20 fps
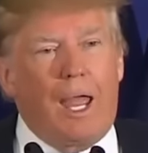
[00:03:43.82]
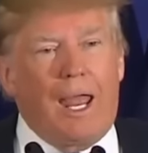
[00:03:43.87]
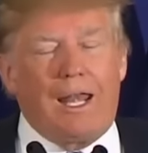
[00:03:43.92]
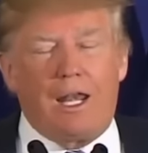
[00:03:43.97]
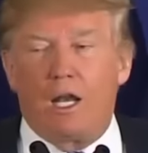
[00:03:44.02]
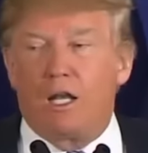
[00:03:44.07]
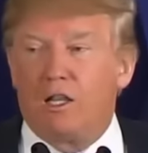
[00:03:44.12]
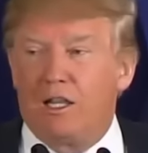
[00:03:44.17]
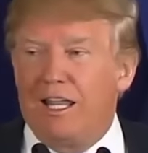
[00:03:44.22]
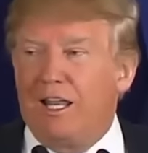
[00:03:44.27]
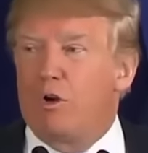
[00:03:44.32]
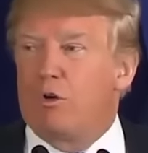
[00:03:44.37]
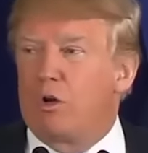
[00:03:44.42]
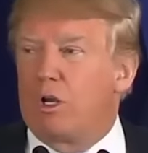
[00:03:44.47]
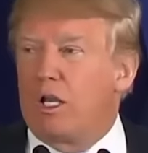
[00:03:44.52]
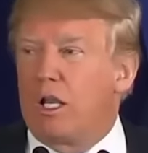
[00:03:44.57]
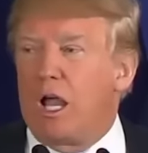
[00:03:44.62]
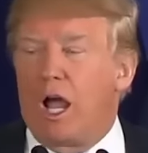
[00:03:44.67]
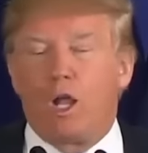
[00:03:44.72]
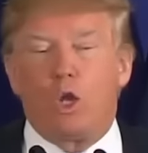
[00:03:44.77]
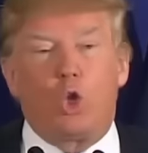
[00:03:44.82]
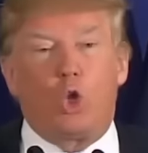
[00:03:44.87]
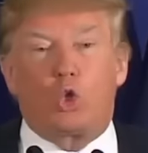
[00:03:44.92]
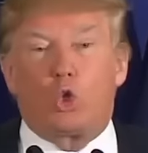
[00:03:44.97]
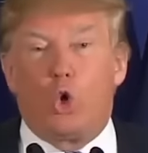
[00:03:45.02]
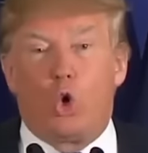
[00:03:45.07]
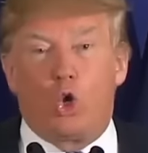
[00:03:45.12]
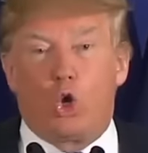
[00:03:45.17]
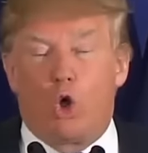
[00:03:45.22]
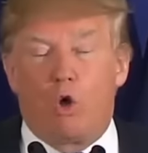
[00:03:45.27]
And uh, literally, I
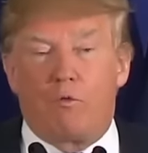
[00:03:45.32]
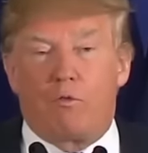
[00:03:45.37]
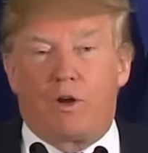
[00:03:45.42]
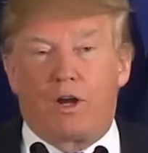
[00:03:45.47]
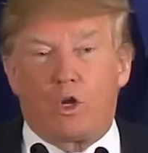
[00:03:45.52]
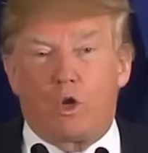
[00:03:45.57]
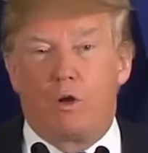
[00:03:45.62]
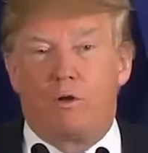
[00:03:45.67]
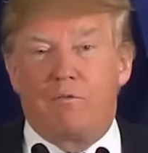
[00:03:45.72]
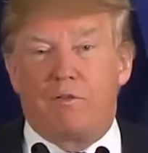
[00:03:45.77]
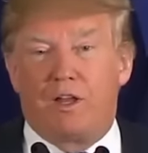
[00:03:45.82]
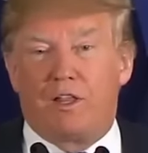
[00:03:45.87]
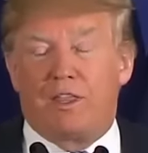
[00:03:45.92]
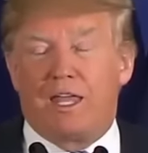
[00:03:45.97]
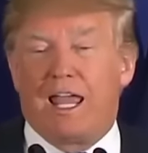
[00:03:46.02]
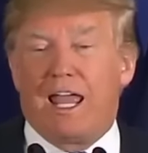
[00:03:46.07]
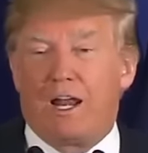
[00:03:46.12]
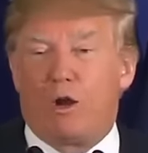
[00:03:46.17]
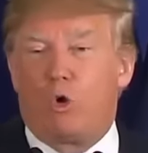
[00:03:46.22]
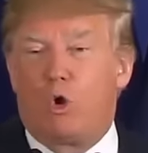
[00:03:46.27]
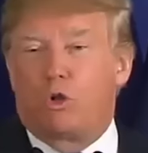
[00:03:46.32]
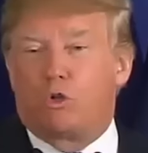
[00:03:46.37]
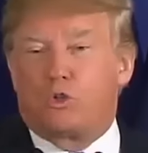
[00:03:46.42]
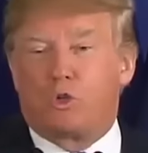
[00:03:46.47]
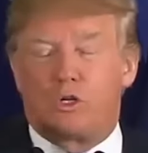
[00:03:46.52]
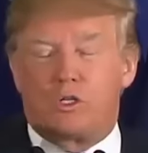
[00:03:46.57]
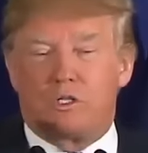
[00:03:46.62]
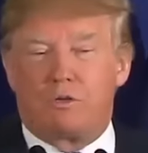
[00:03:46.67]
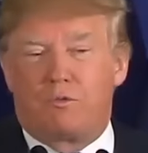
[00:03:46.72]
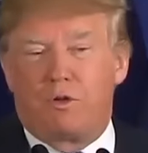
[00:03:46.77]
looked all over. I couldn't find. They had all
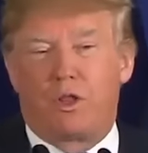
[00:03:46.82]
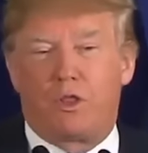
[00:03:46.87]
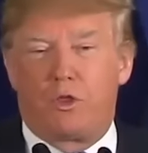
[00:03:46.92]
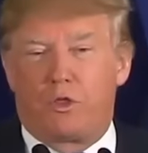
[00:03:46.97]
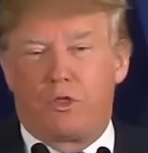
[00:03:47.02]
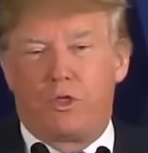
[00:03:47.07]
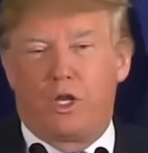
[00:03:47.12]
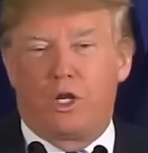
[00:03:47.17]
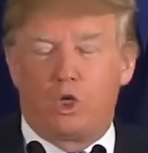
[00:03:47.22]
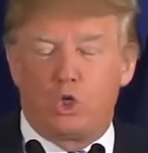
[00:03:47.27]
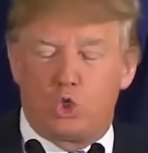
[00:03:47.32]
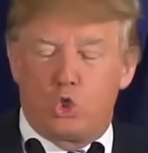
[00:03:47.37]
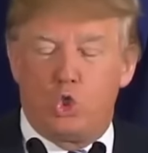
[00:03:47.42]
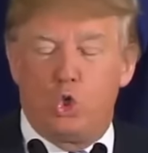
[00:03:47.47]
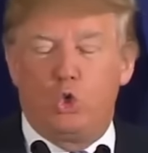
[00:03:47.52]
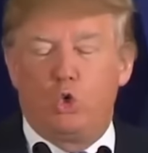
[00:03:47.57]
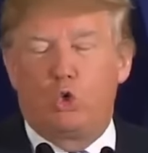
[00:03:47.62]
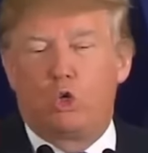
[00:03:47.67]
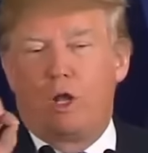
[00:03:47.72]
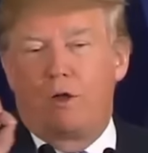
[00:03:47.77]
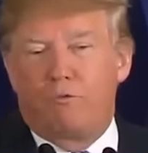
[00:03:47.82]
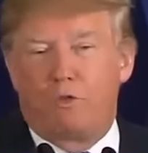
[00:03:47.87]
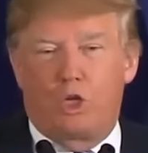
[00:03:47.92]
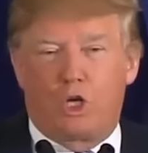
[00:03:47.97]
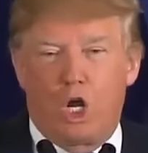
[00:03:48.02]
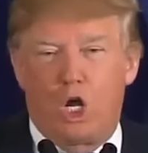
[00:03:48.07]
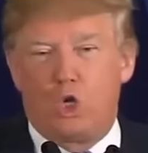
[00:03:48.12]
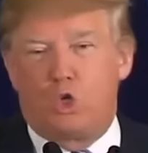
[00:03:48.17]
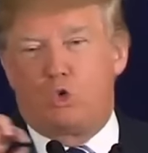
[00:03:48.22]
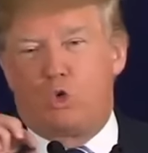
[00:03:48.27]
sorts of other things. Do you love
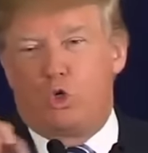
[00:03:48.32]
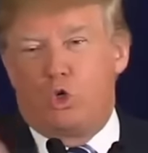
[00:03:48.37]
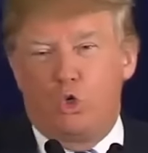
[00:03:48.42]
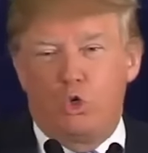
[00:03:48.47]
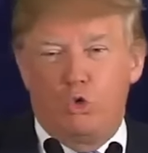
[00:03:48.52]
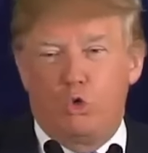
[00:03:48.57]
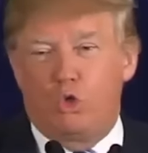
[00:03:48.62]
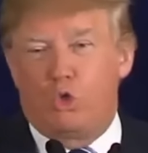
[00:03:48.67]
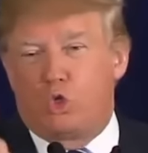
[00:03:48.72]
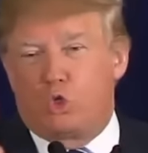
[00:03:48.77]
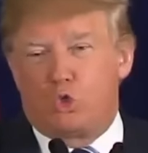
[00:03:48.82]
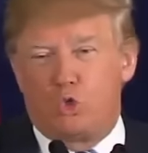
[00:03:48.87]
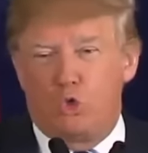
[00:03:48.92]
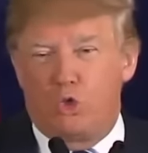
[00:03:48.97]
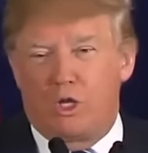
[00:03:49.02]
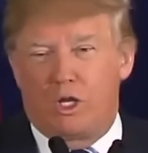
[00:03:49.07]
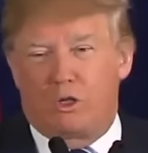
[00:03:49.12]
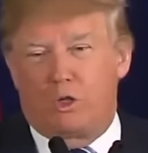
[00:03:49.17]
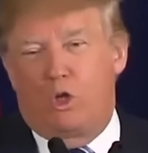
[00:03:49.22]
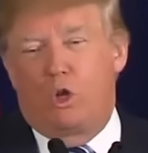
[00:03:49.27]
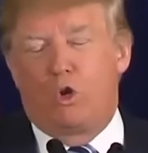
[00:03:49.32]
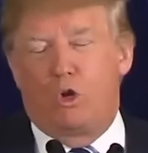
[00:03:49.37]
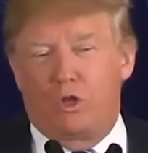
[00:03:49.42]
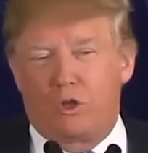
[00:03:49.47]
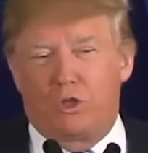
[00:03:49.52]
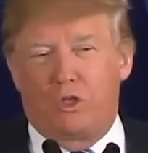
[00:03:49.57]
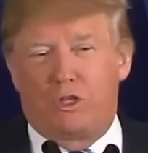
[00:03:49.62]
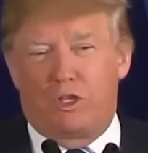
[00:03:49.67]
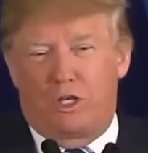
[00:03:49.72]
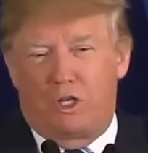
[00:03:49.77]
the country? Do you this? Do you that? The
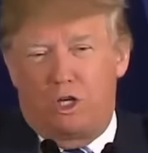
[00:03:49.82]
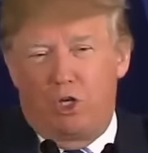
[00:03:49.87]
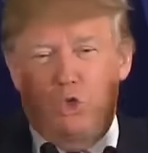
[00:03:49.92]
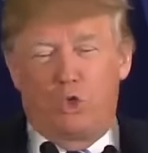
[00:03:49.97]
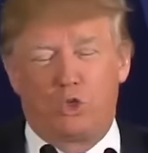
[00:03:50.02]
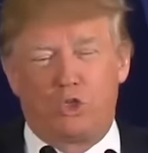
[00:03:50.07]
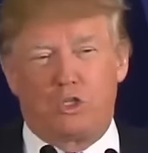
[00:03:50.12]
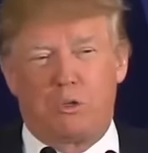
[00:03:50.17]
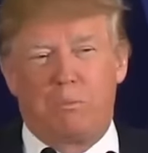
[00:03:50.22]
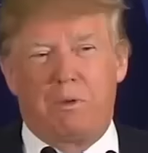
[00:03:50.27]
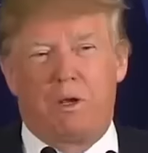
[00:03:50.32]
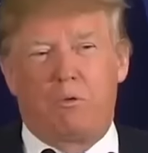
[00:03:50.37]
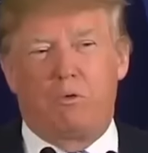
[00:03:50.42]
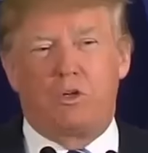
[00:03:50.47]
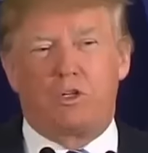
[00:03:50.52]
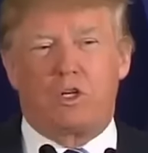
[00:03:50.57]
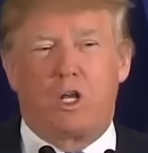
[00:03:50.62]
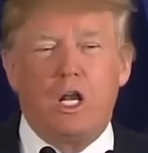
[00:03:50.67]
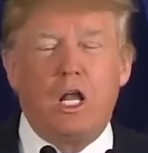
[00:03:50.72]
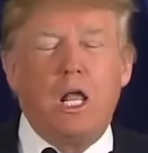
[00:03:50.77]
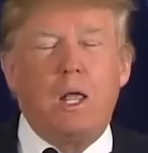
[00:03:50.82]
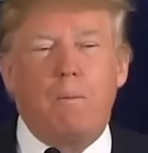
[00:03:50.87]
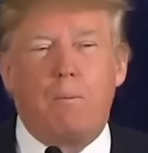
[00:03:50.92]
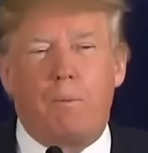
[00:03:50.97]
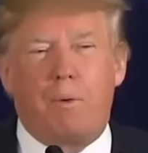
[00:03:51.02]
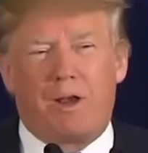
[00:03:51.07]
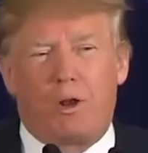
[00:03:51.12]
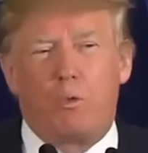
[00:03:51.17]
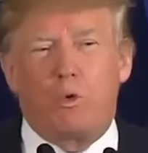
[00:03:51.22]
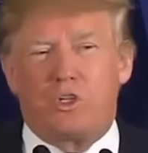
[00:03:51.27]
only thing they didn't do is the main result.
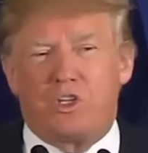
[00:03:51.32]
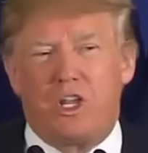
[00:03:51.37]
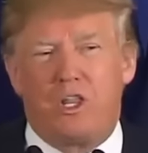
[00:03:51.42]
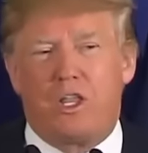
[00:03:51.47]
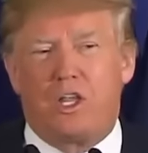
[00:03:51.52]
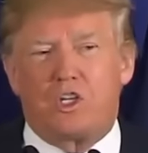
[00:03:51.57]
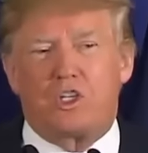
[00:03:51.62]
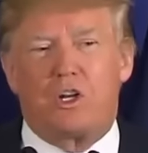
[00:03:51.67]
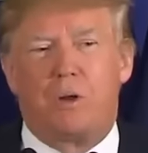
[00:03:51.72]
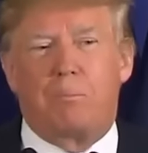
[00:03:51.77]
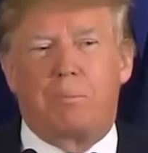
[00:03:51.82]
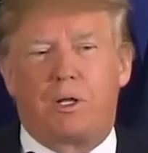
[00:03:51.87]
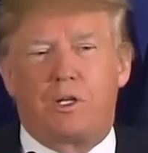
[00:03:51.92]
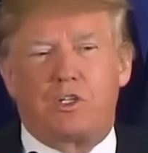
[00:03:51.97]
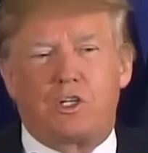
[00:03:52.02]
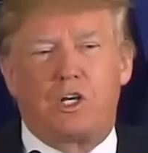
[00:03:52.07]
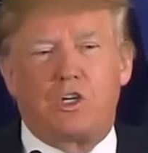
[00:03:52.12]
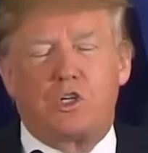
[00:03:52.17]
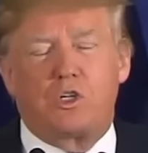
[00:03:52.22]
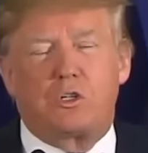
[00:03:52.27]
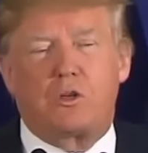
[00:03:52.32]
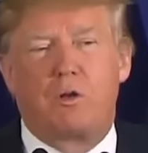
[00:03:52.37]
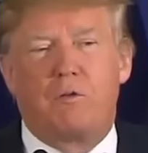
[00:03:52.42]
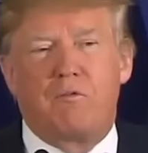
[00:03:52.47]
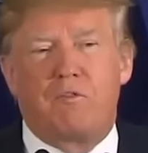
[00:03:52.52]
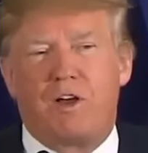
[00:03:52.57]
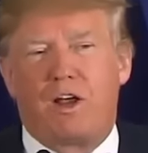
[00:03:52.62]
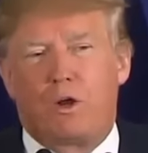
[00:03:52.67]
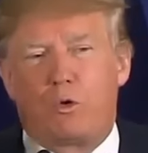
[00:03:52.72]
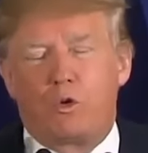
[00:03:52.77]
But it was in there someplace. I just
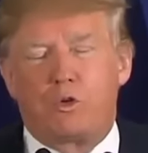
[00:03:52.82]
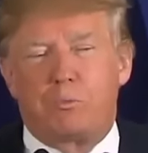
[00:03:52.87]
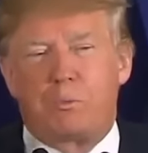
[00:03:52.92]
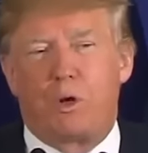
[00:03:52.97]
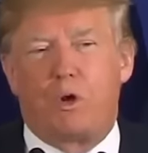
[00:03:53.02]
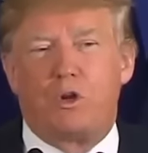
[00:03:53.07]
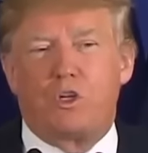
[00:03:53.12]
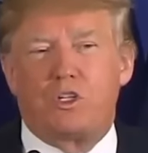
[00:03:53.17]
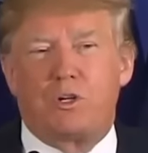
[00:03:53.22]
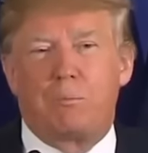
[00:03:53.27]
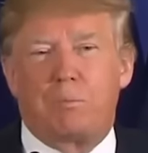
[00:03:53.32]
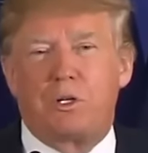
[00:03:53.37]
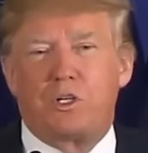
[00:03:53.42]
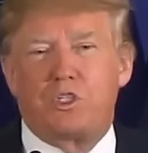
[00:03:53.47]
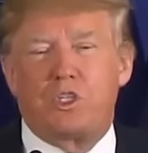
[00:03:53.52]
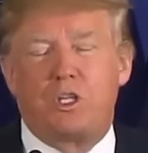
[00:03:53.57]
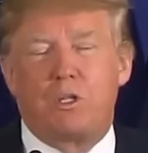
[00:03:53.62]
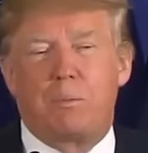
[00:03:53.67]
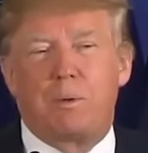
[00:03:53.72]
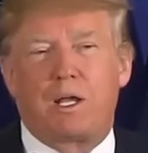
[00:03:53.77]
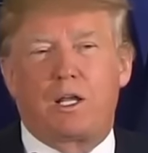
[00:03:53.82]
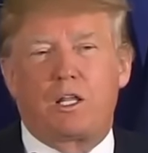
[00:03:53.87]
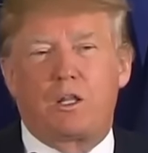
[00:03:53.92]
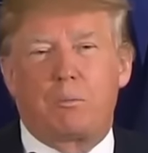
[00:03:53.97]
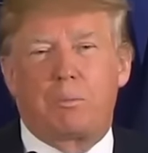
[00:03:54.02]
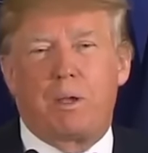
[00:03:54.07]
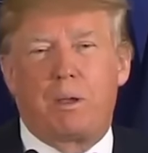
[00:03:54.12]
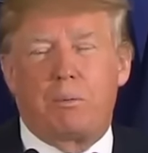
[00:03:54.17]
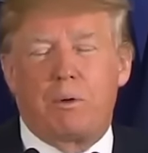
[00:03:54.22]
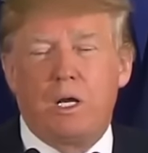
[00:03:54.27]
couldn't find it. It was buried someplace in the back
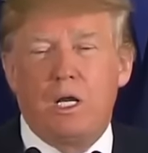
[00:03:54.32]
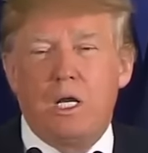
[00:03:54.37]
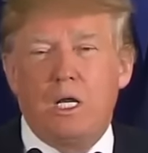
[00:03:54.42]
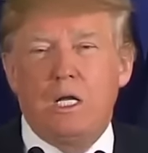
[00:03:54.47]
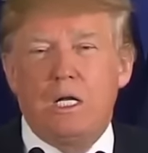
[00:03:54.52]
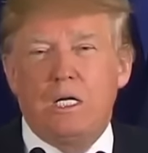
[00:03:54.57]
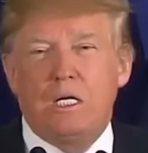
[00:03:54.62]
of the paper.